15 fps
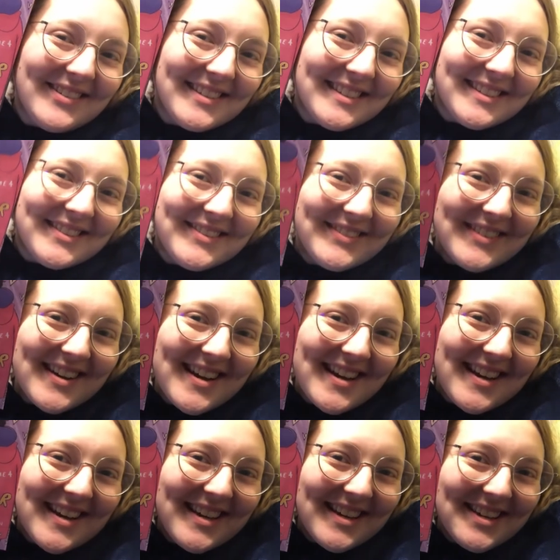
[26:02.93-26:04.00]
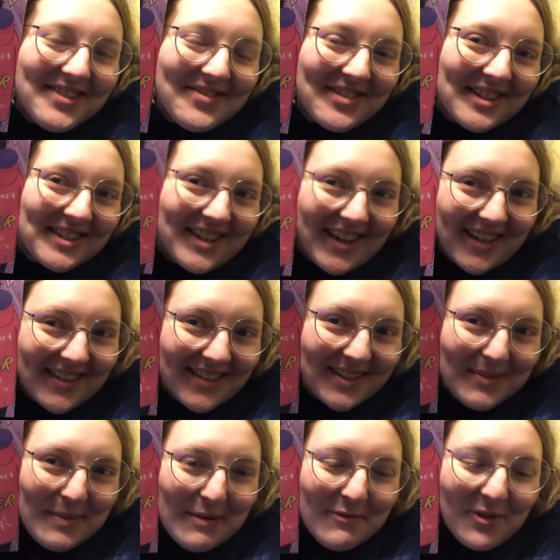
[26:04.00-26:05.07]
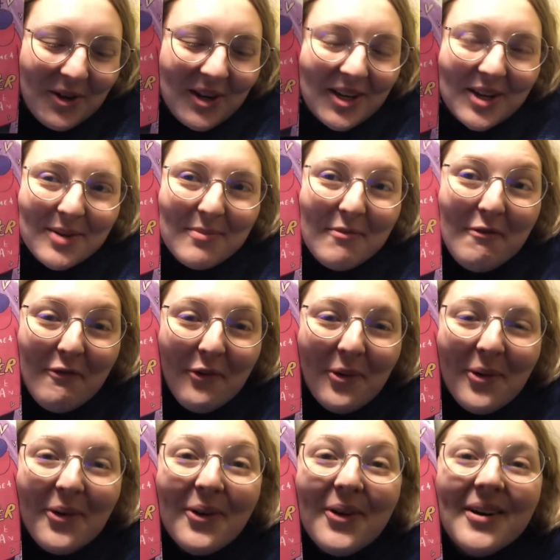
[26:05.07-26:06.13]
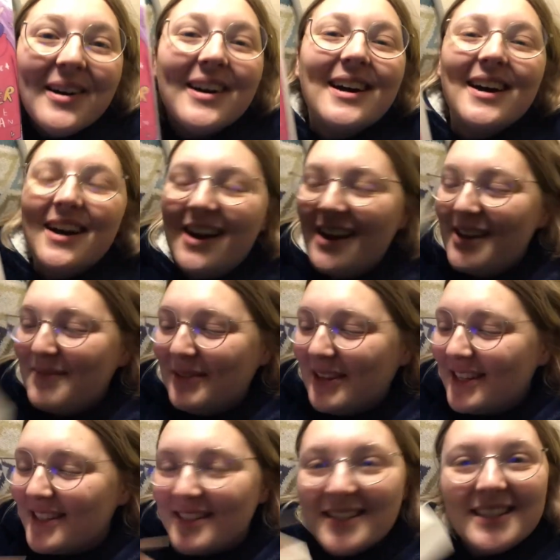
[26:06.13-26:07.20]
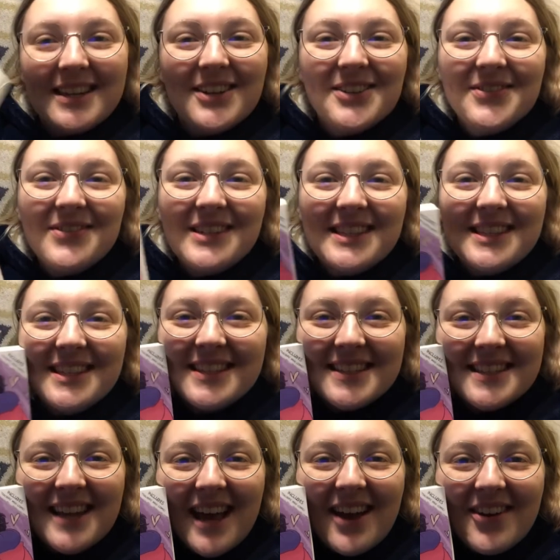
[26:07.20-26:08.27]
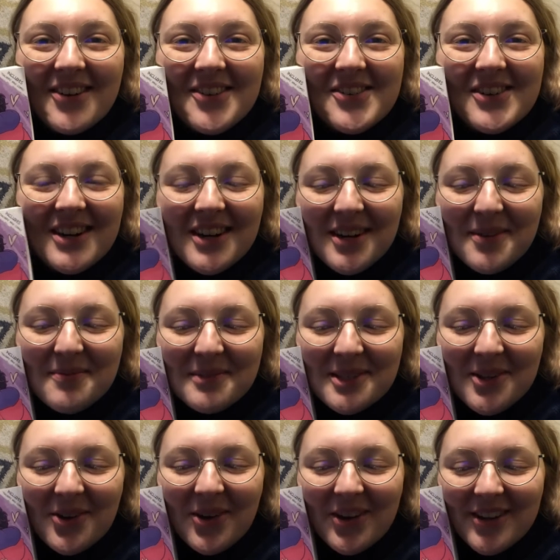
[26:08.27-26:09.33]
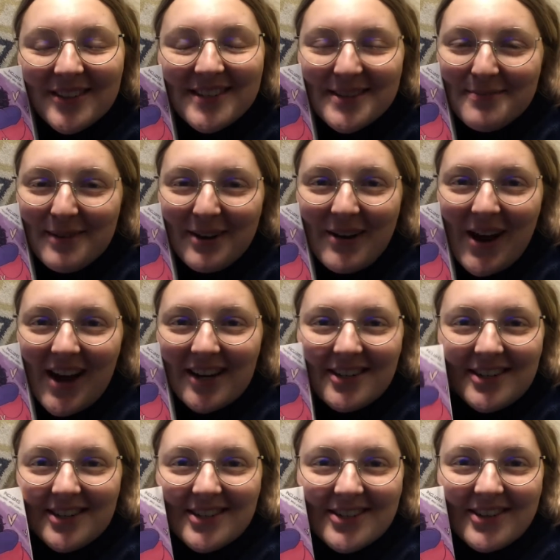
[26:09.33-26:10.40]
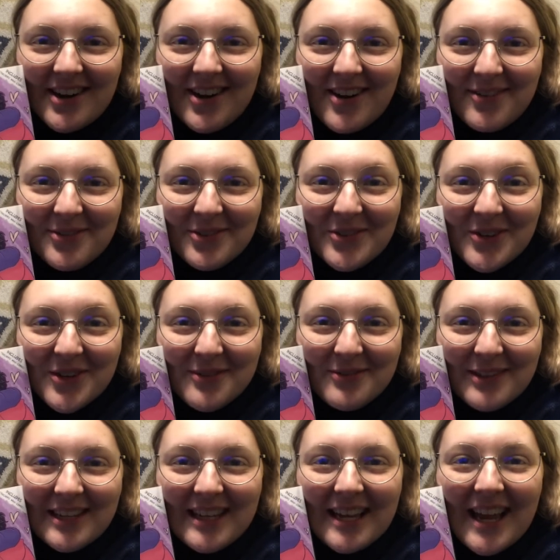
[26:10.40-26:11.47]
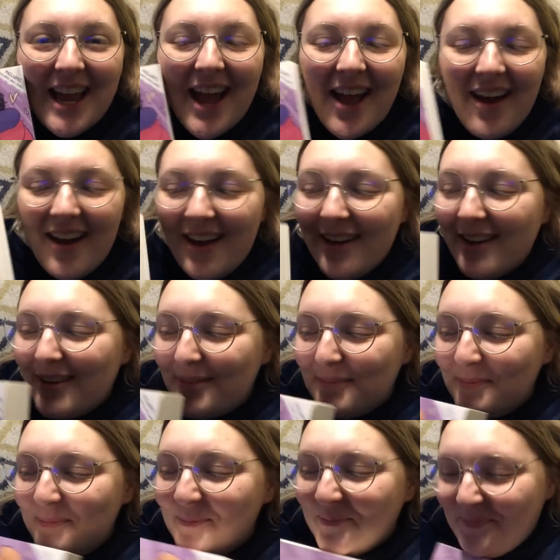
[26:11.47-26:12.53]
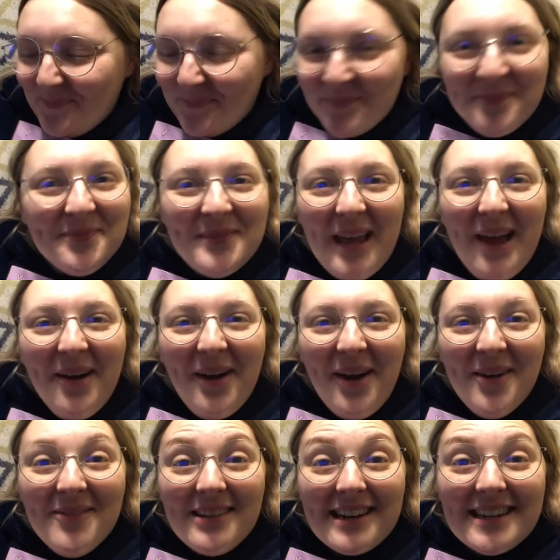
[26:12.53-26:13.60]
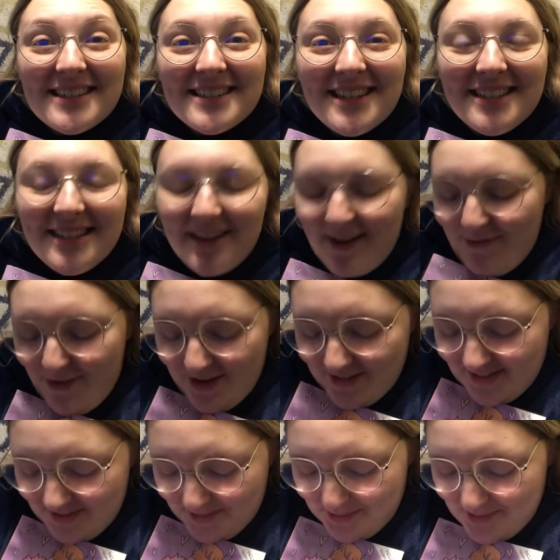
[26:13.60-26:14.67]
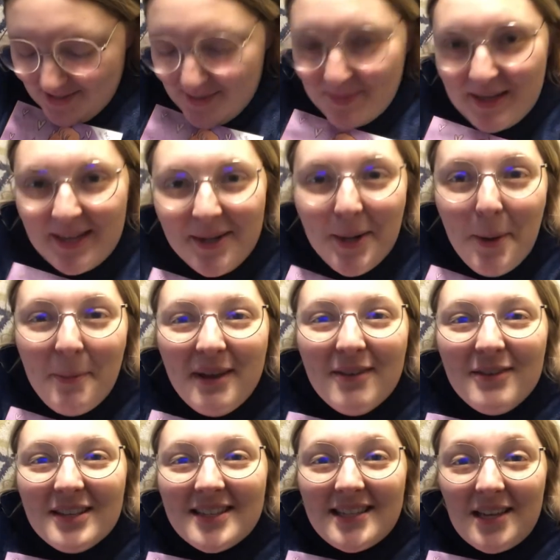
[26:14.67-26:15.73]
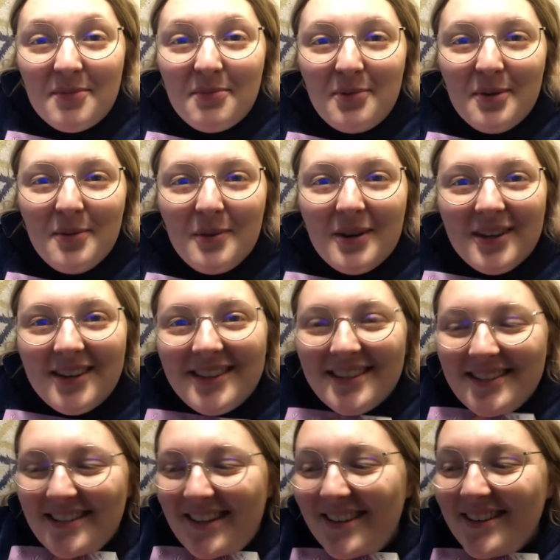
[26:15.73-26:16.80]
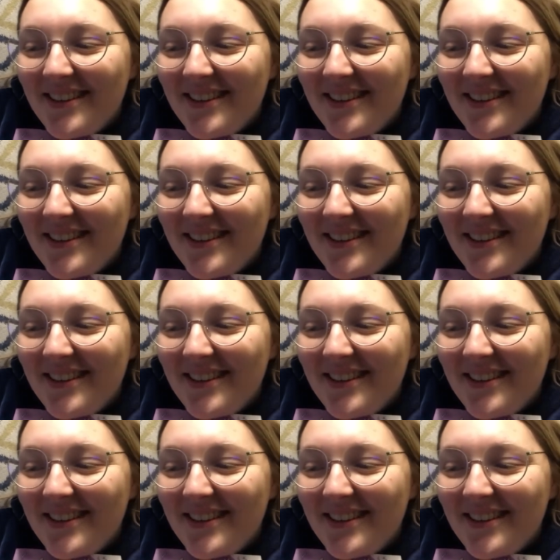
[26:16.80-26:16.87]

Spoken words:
what's arrived. It's Heartstopper Volume 4. I'm gonna sit down and read this now, so you're gonna see my reaction straight afterwards, hopefully. Yeah, I'm really excited. I've heard this one's a bit of a sad boy one, so